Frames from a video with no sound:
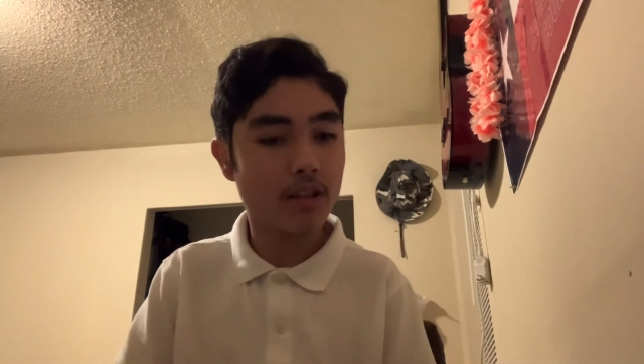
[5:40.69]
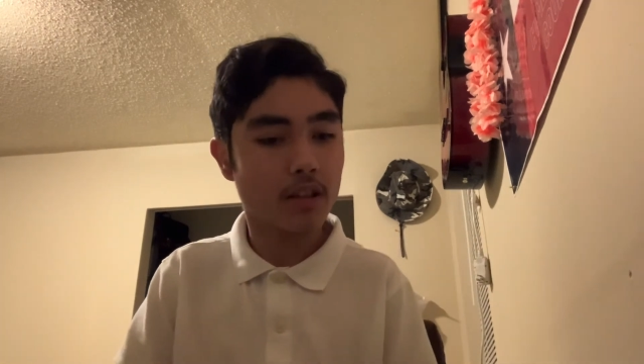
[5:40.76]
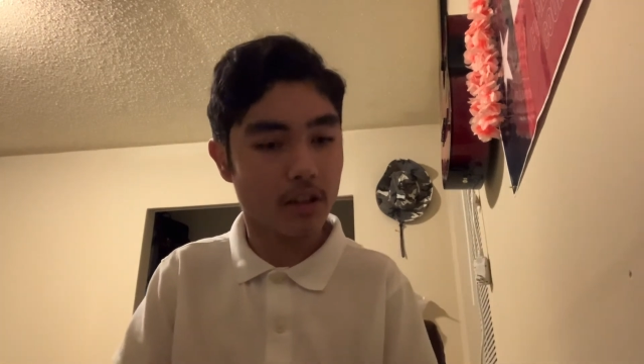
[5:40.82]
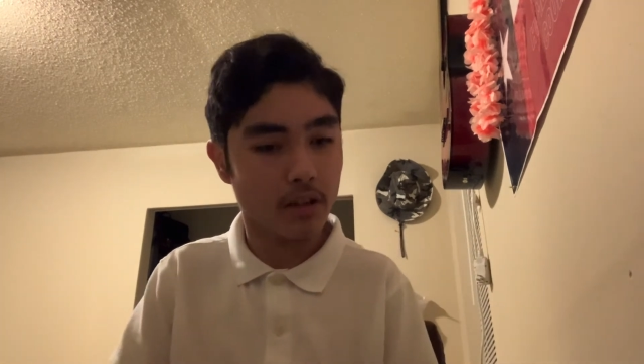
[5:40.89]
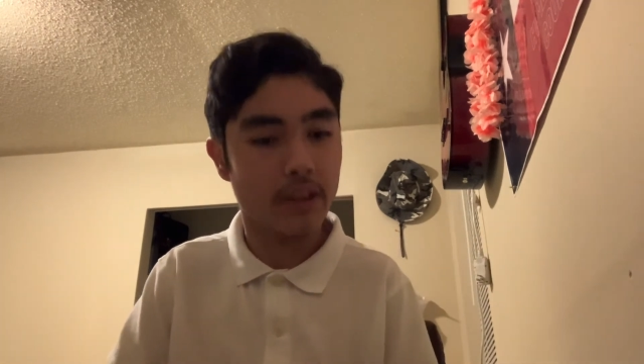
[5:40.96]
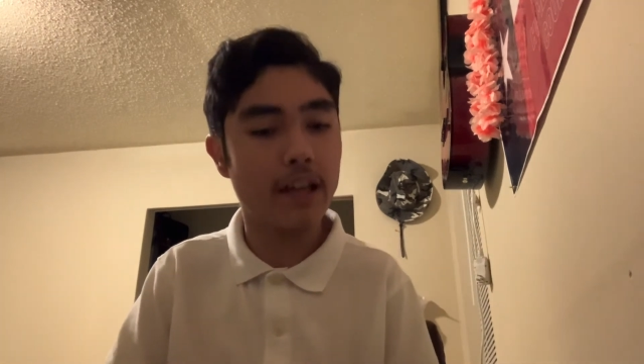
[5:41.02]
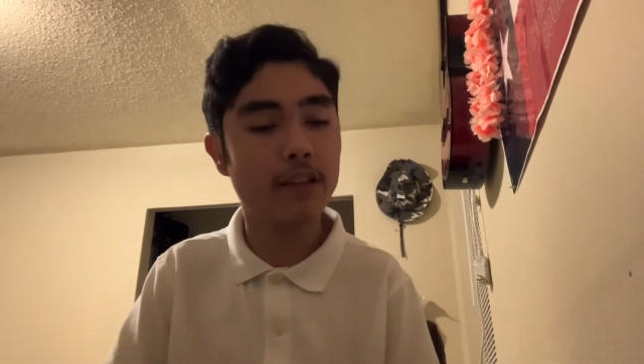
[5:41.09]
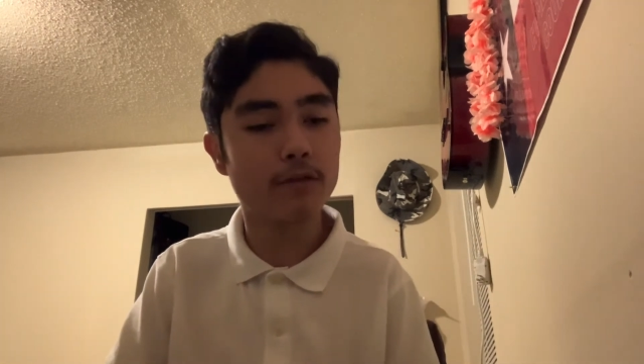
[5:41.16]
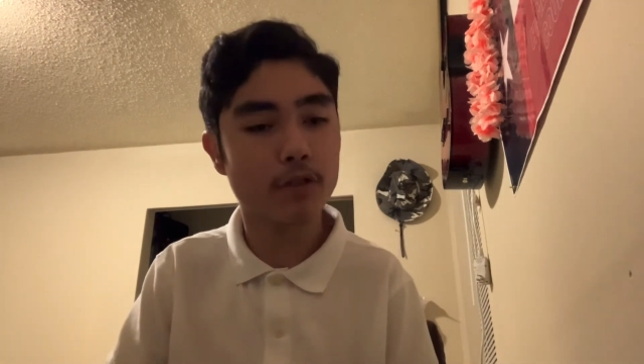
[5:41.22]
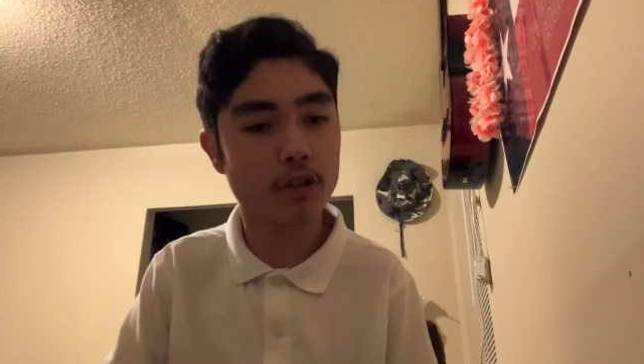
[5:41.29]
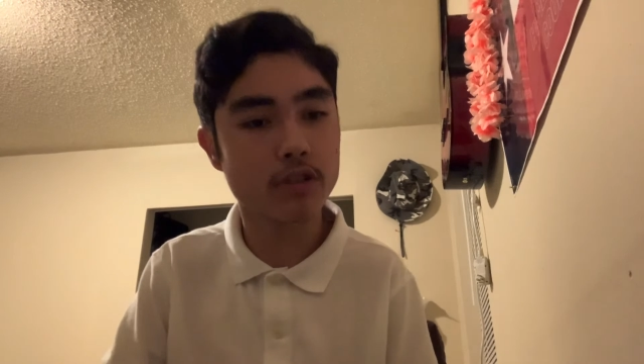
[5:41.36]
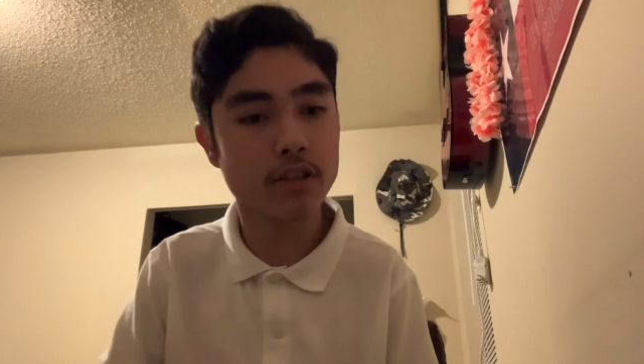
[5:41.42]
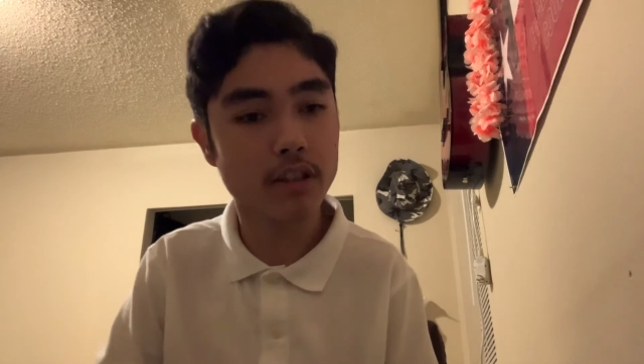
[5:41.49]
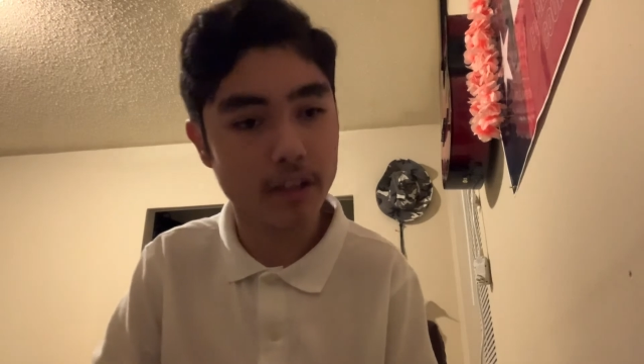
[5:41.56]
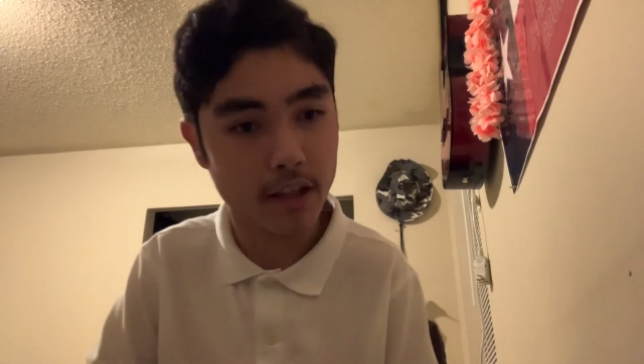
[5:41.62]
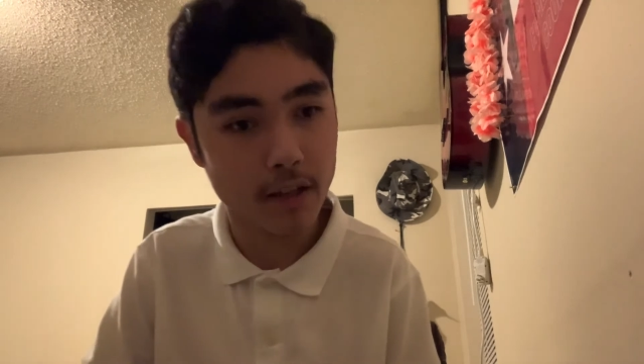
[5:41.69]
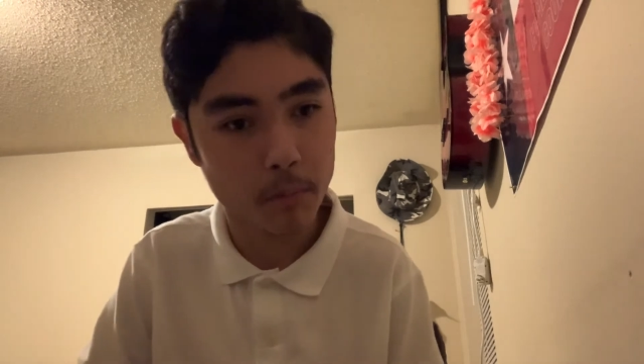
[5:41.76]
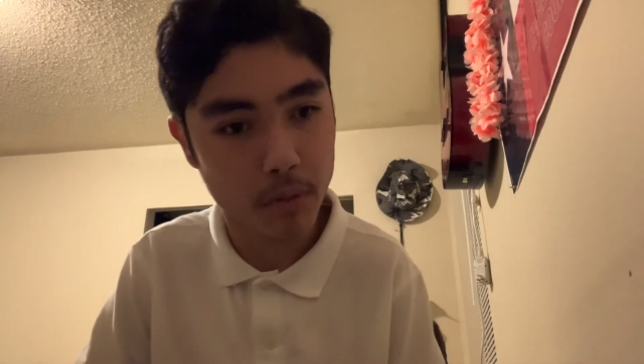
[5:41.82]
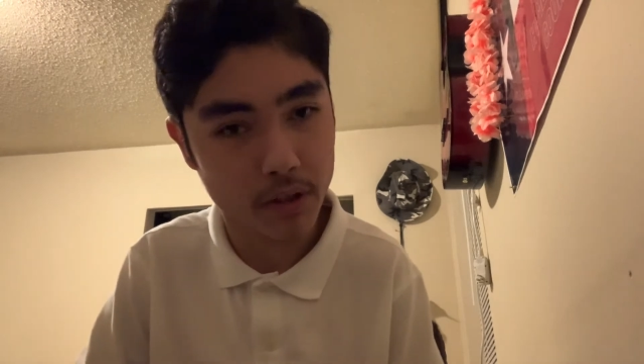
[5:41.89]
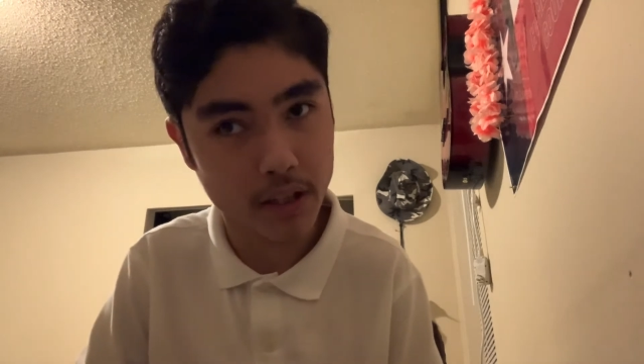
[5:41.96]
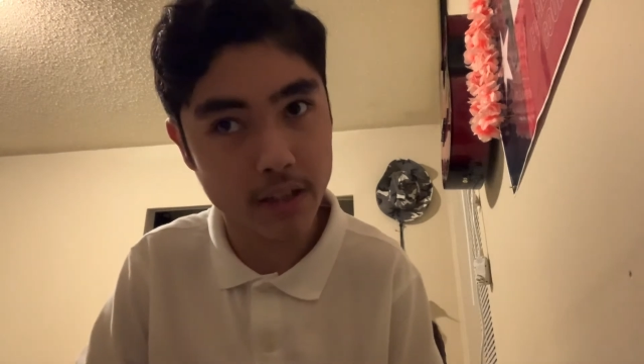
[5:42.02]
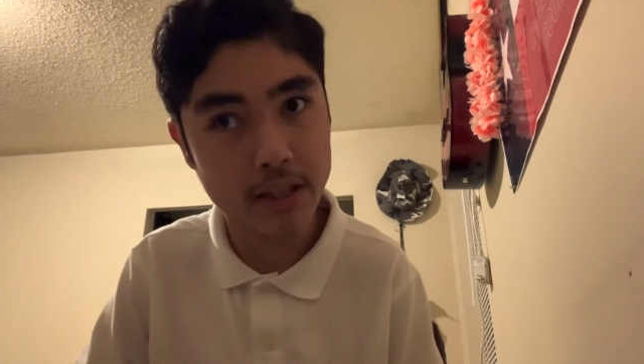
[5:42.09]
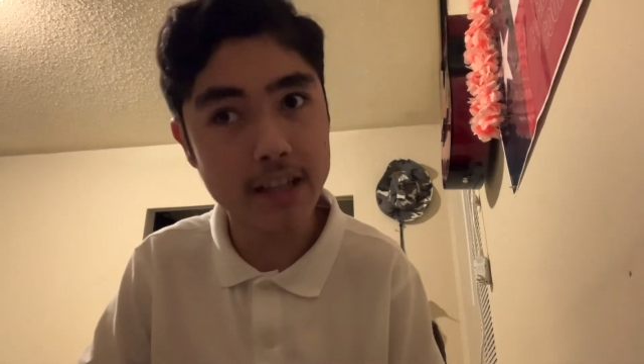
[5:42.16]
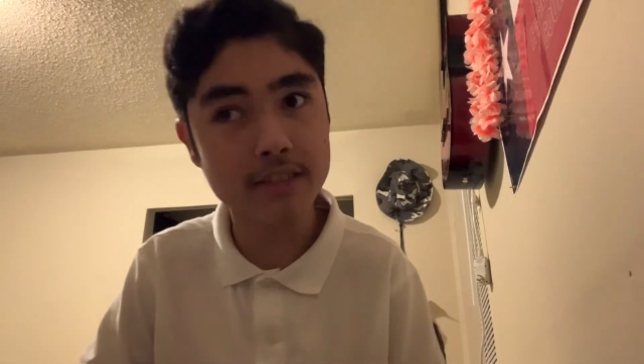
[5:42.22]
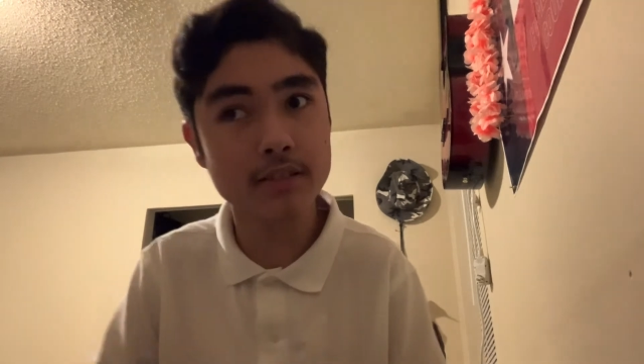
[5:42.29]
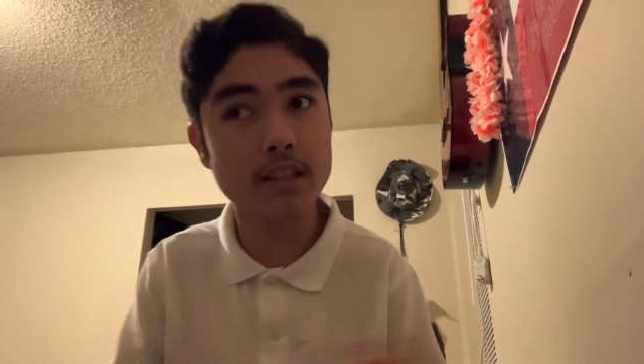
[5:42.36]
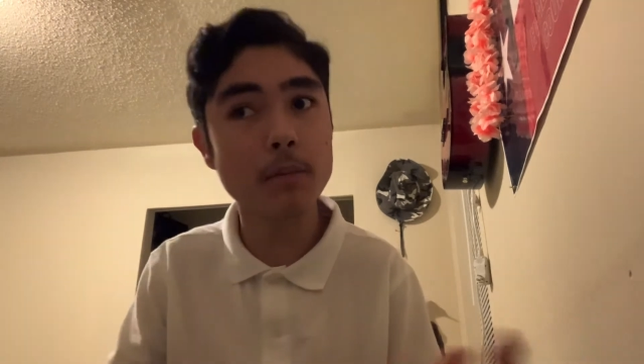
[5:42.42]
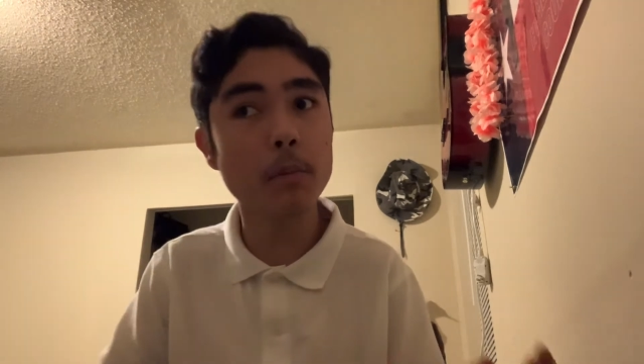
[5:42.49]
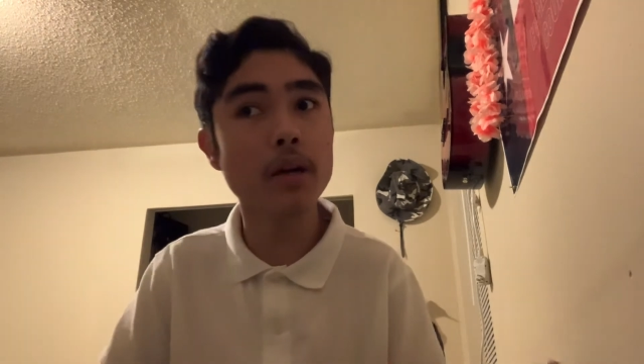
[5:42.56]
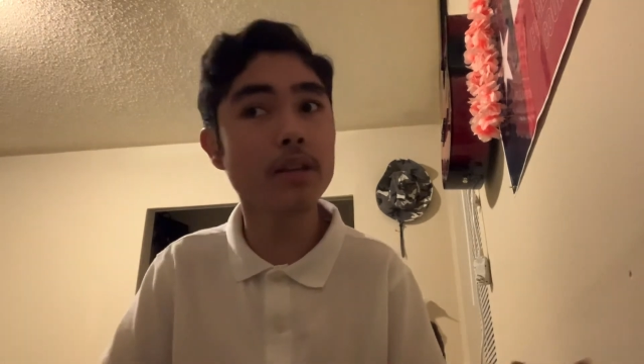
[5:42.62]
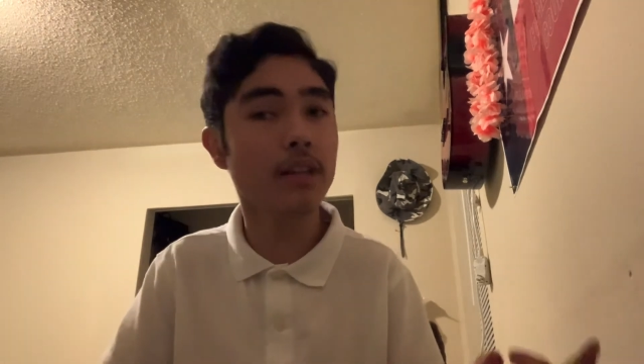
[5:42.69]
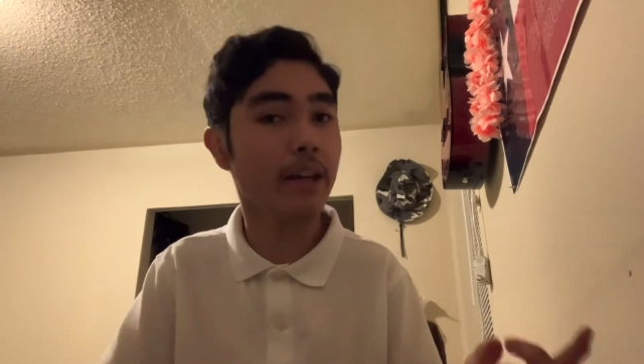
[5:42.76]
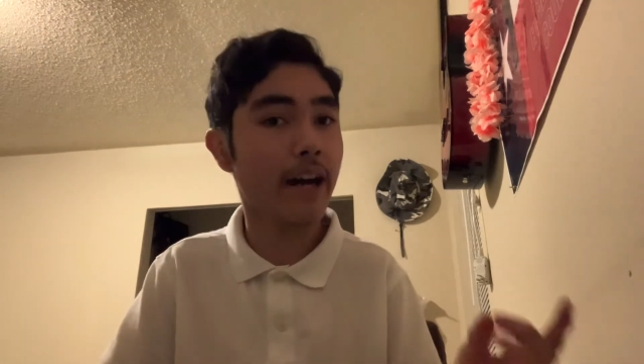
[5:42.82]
Good night for Sunday. But the next day, Monday,